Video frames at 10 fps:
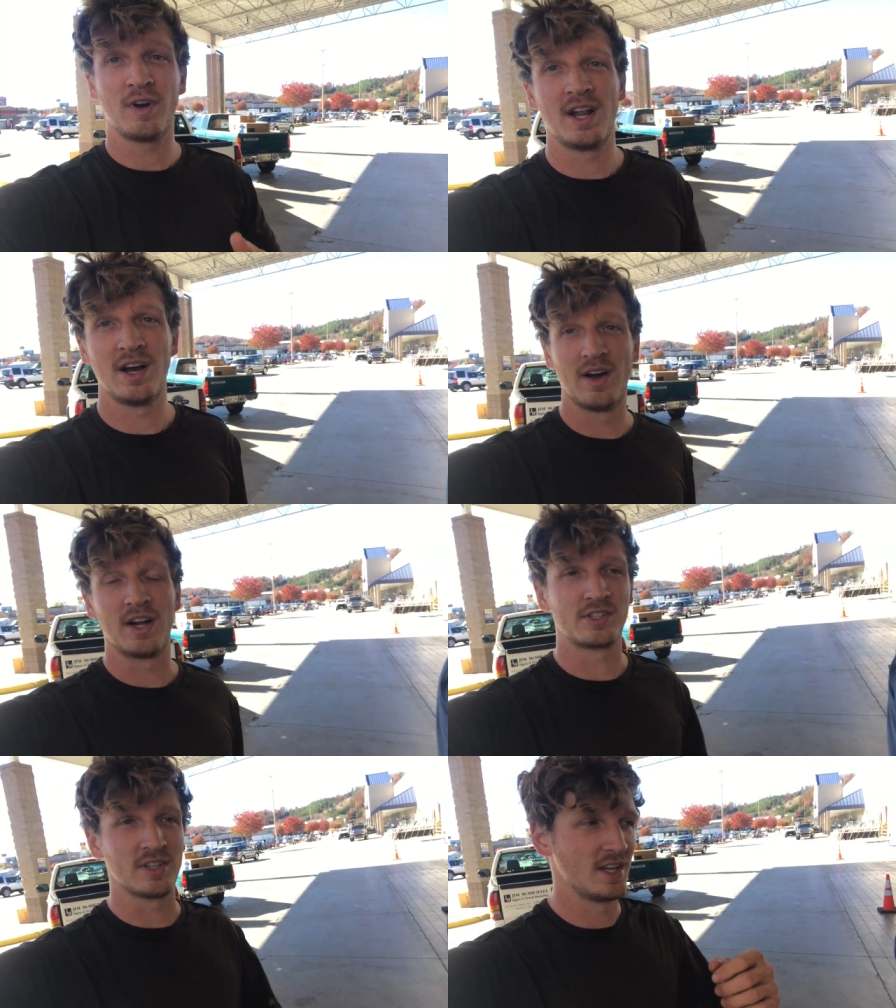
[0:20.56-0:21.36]
right now
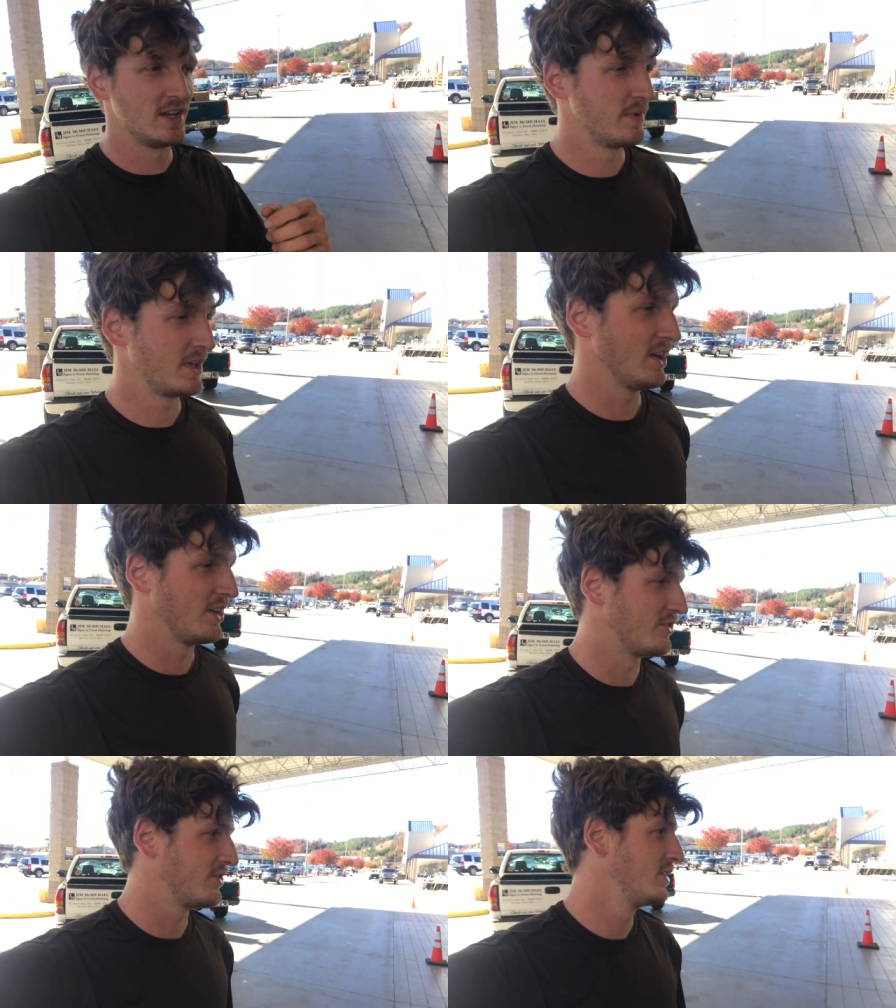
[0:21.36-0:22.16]
actually
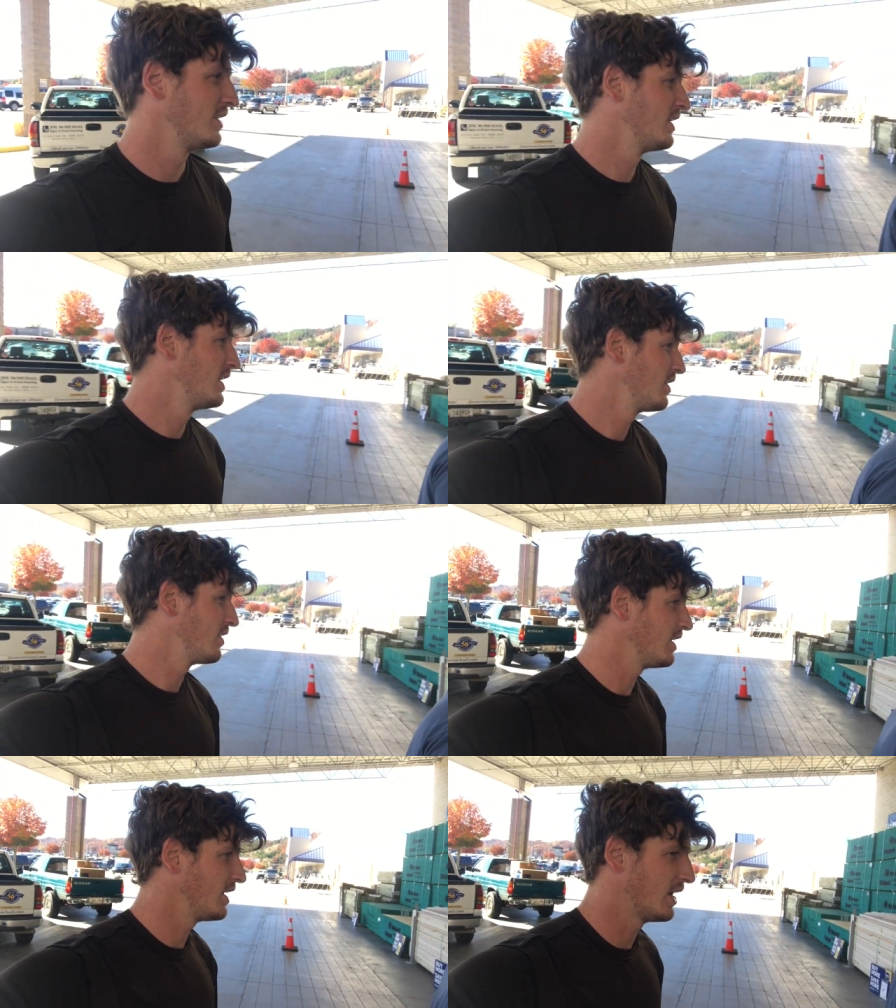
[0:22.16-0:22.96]
because
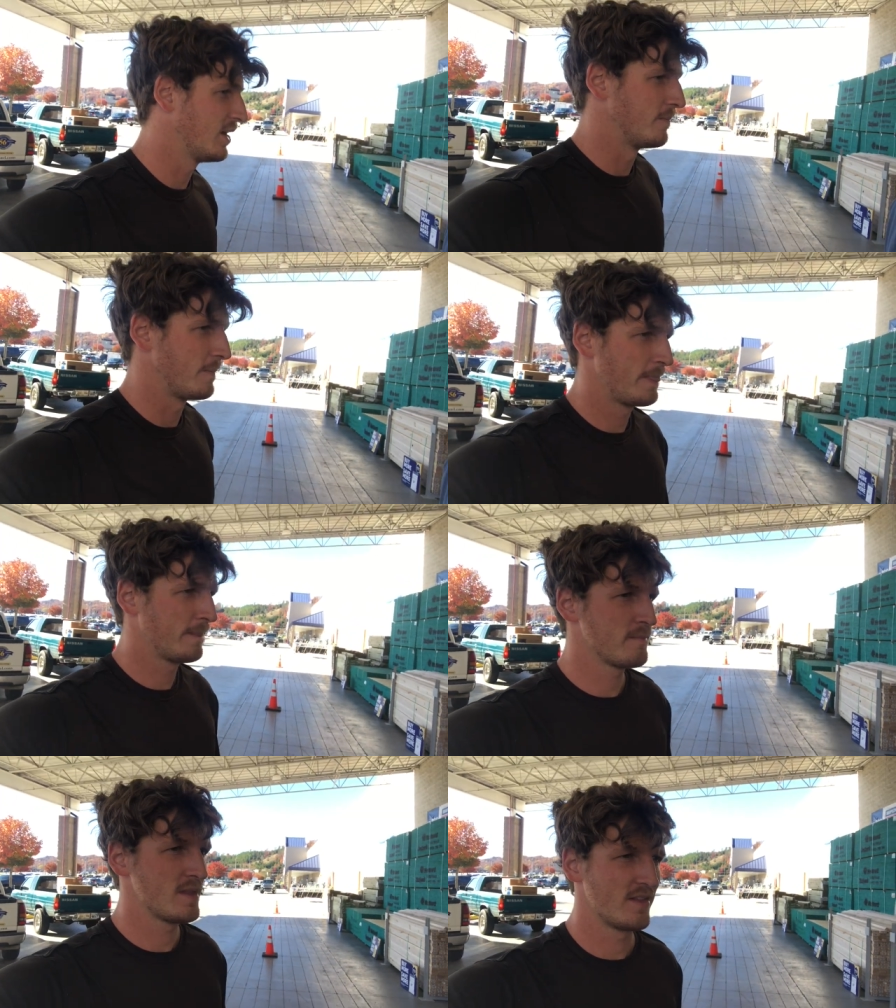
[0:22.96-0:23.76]
the
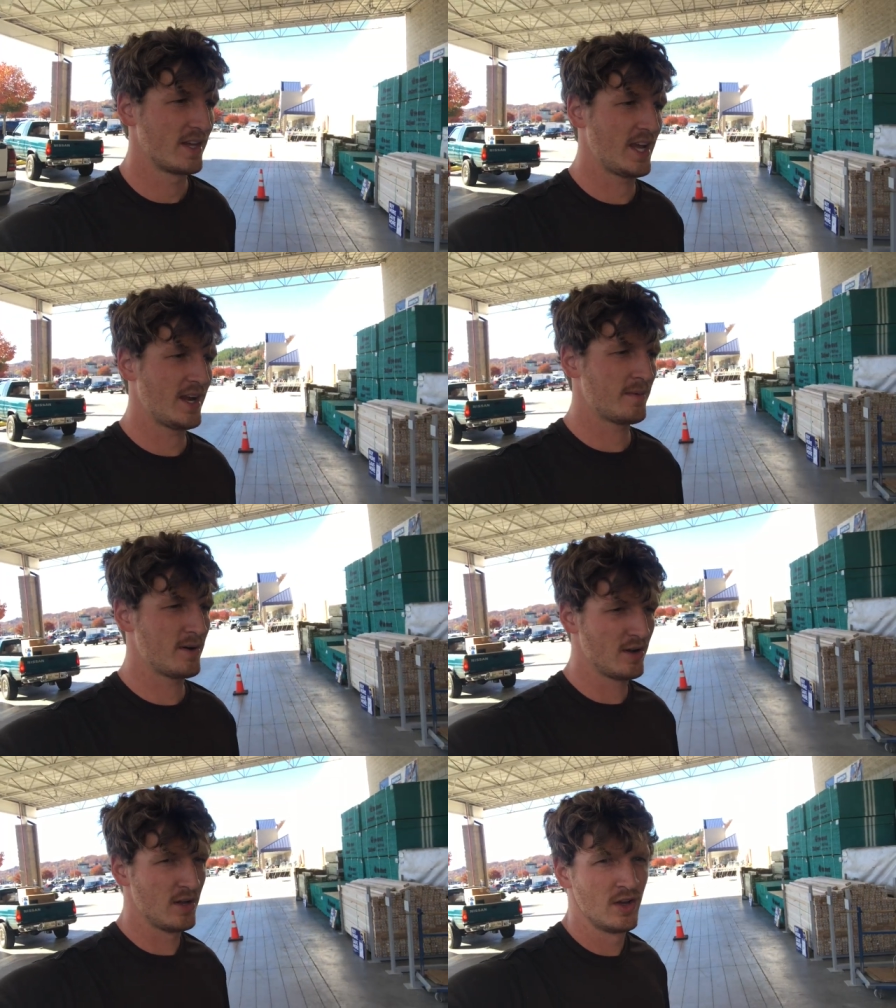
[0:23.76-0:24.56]

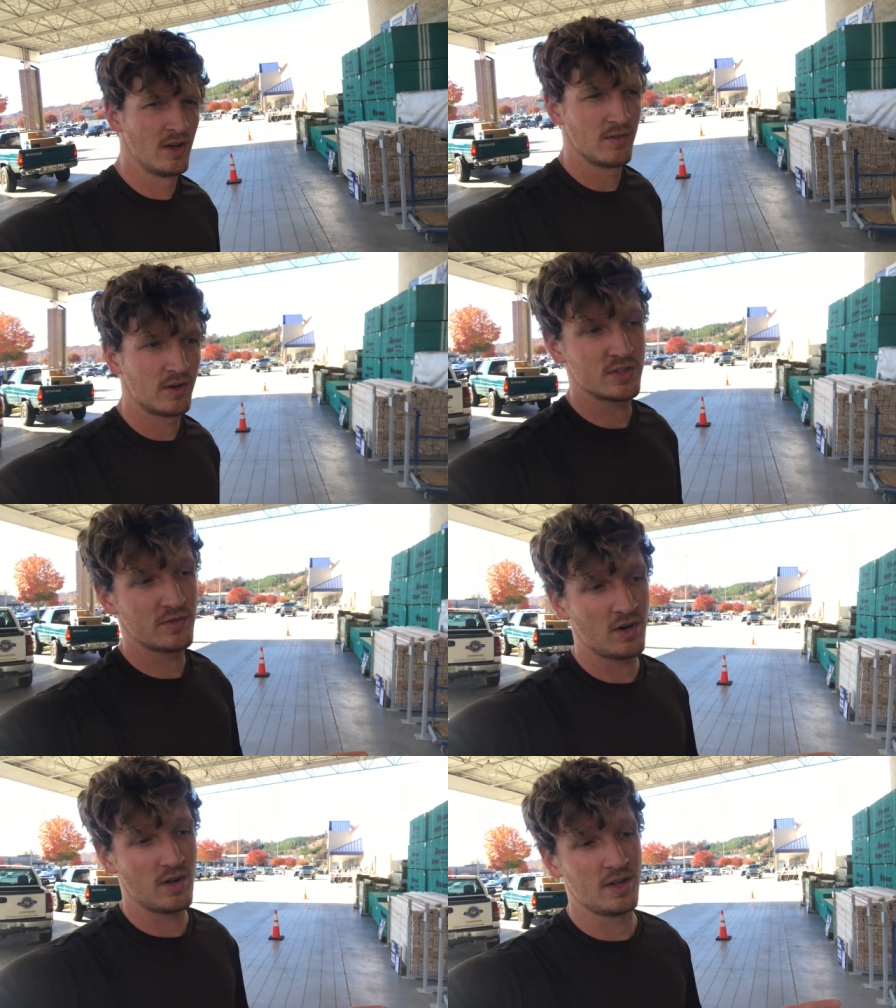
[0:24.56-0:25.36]
camera, first
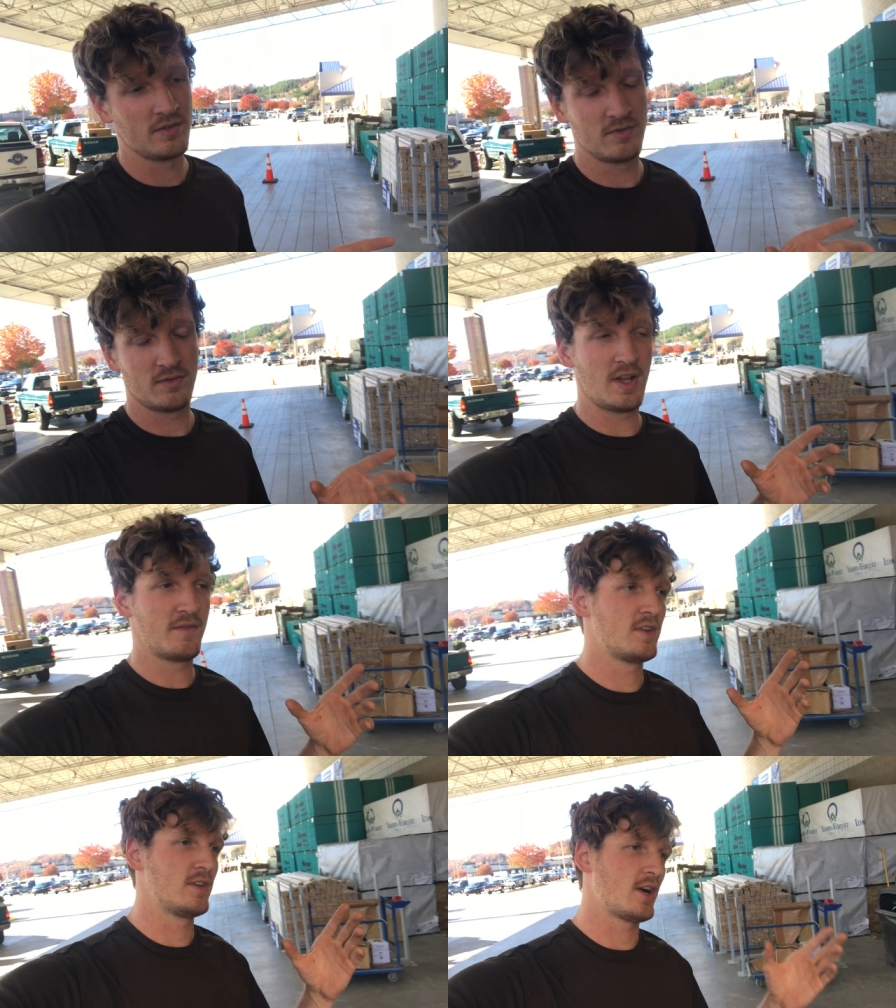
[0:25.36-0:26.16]
of all, I
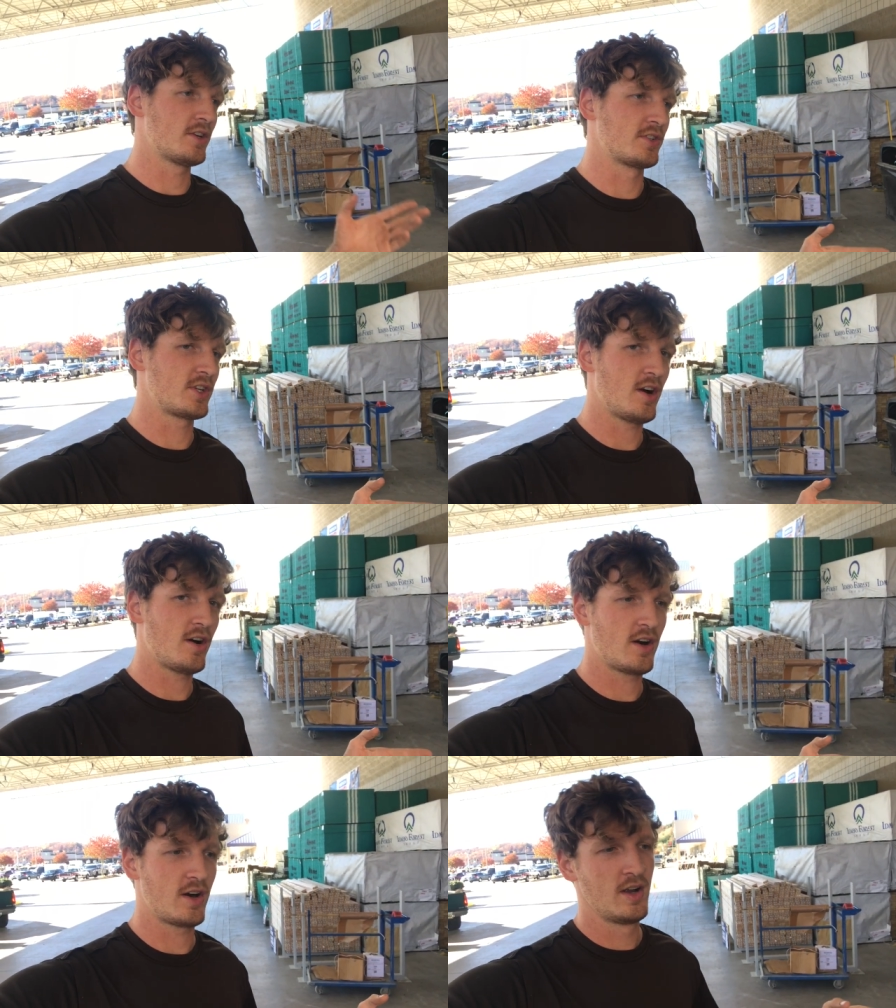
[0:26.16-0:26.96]
left it in Josh's
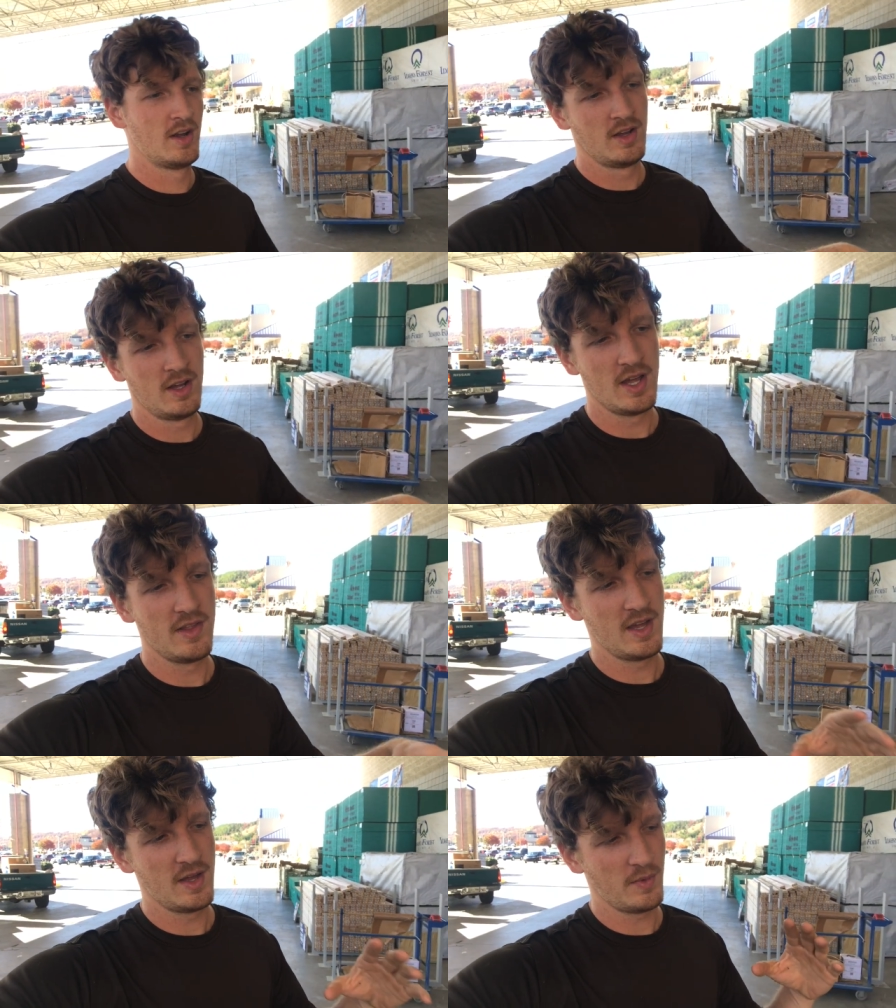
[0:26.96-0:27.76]
car,
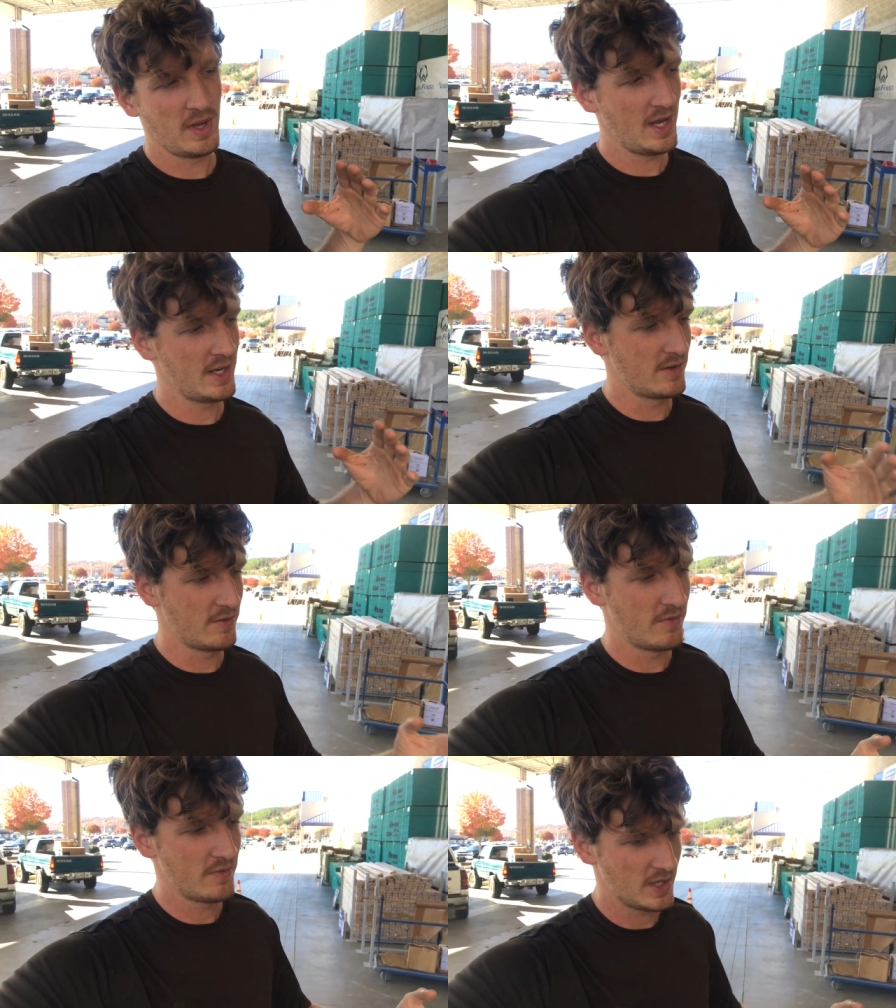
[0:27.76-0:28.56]
and then we had to
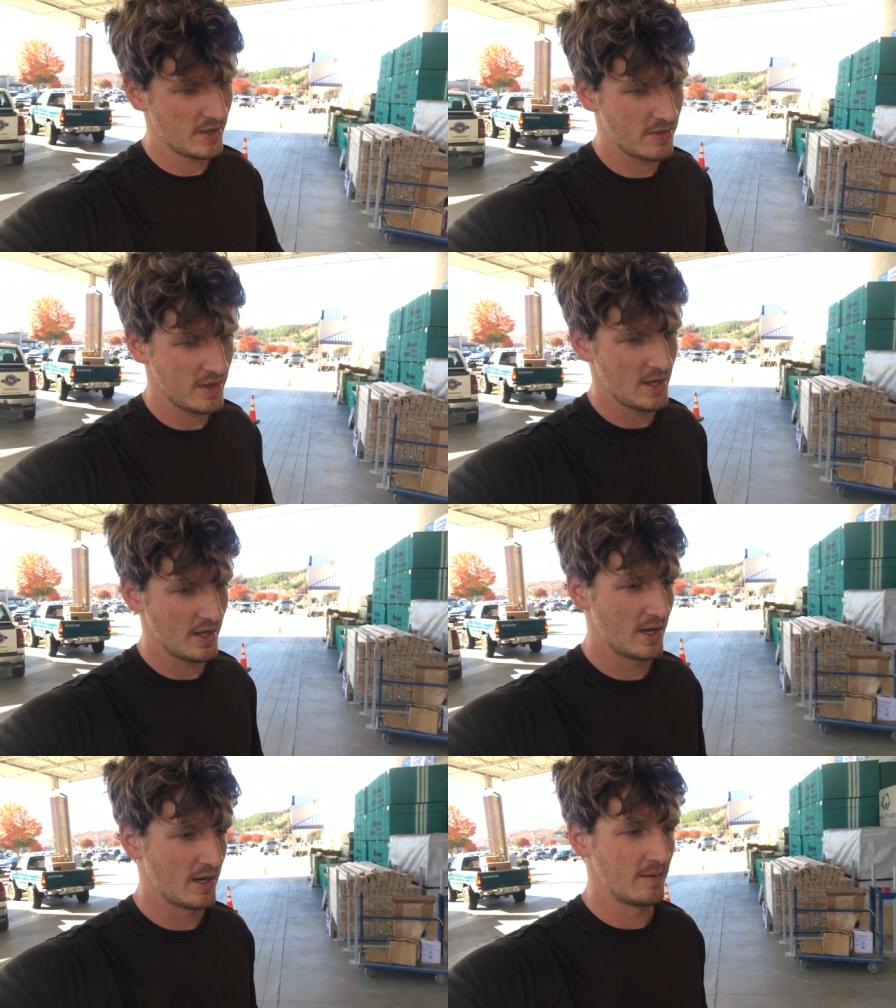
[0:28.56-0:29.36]
get
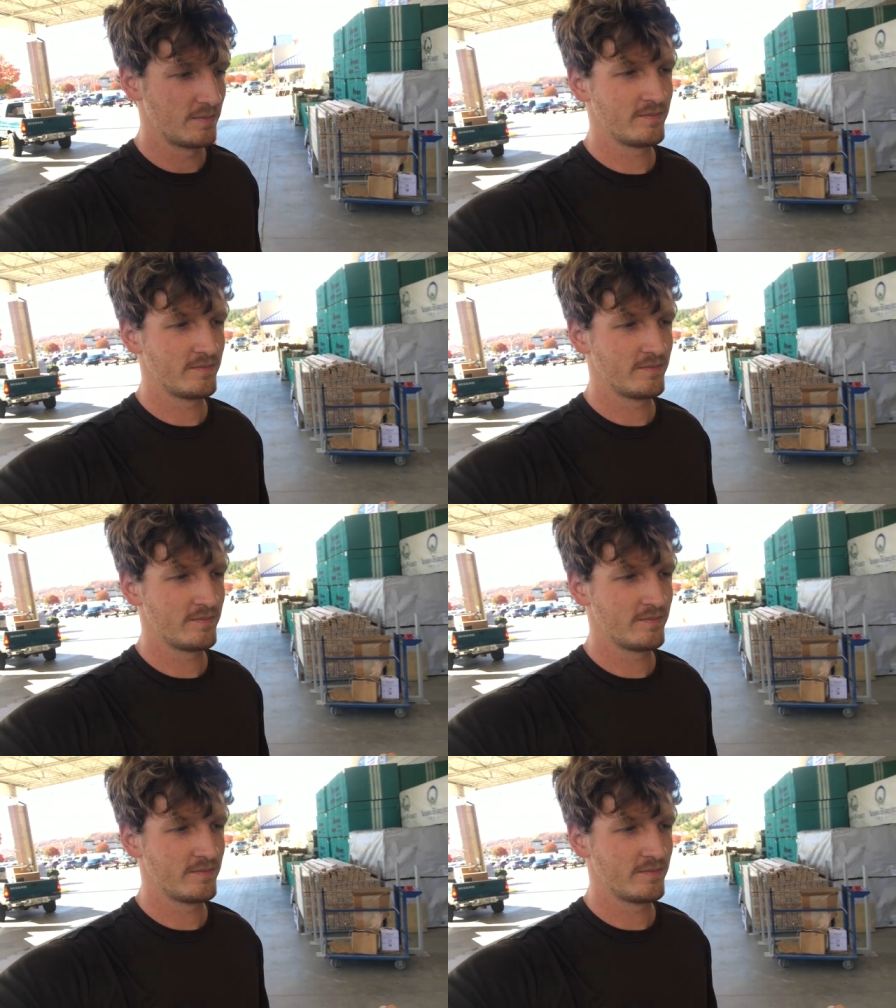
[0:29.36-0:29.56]
the,